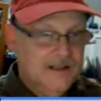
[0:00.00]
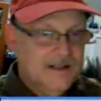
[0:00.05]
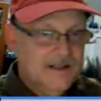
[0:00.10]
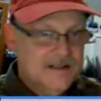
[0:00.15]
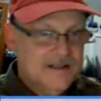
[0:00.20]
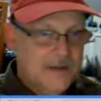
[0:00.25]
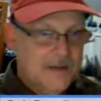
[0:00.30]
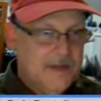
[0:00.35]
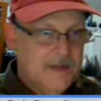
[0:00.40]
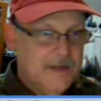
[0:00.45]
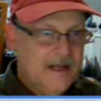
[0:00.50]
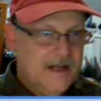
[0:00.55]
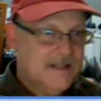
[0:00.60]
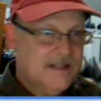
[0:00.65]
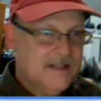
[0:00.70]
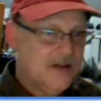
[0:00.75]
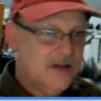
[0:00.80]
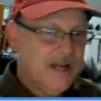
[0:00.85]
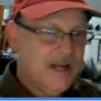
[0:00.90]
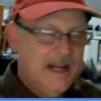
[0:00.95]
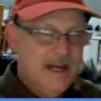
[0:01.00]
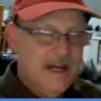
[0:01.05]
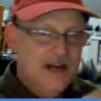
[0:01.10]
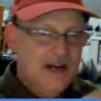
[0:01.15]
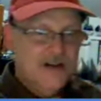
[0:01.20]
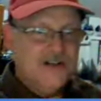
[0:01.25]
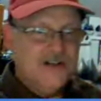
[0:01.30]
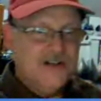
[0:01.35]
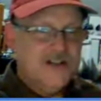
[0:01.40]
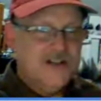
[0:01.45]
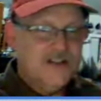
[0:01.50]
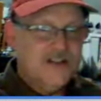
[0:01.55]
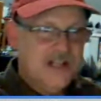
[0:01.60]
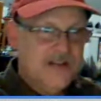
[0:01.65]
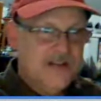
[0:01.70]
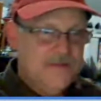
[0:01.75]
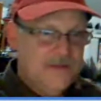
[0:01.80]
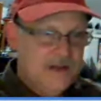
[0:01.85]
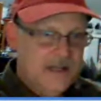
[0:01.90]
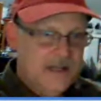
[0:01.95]
Some they just, okay, here's your
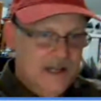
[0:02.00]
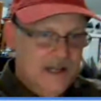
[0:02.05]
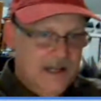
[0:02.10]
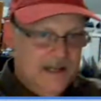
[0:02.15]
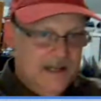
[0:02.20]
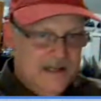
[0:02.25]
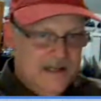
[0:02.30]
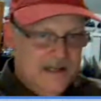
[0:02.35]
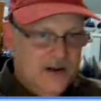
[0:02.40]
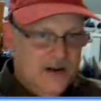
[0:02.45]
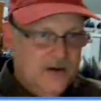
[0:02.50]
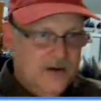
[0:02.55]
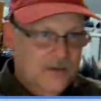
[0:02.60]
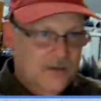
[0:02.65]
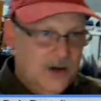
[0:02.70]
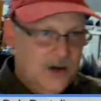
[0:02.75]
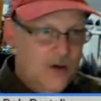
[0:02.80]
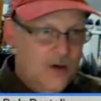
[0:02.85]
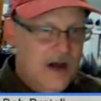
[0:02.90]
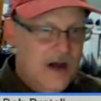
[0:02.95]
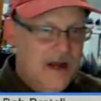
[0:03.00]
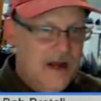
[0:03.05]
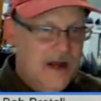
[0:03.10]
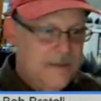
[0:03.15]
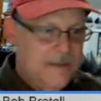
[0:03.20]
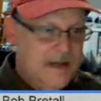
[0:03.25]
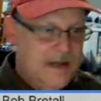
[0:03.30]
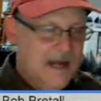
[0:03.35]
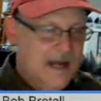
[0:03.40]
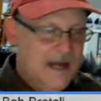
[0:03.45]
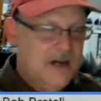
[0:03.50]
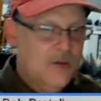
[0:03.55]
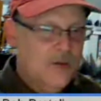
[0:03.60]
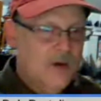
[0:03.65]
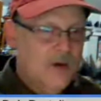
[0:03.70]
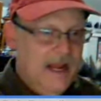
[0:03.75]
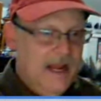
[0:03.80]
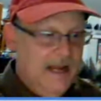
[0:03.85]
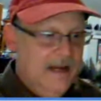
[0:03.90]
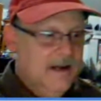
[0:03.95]
certificate, go on, be on your
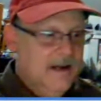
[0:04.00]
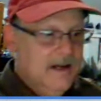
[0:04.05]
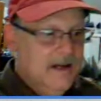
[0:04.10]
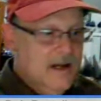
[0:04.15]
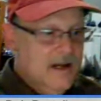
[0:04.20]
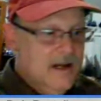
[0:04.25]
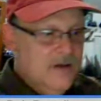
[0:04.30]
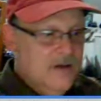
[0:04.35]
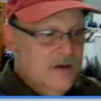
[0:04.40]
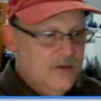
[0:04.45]
way. For